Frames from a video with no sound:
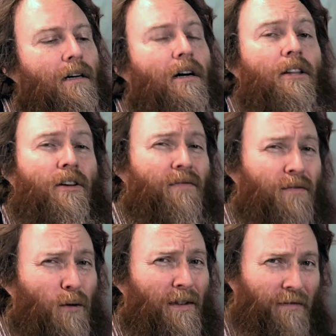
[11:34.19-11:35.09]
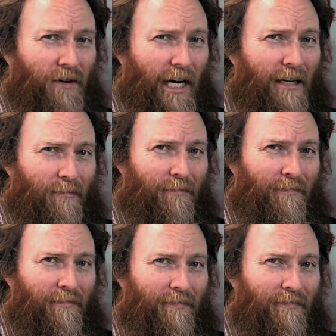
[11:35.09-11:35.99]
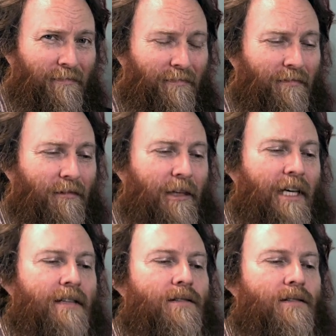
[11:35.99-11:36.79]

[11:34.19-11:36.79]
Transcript: on the 4th fret is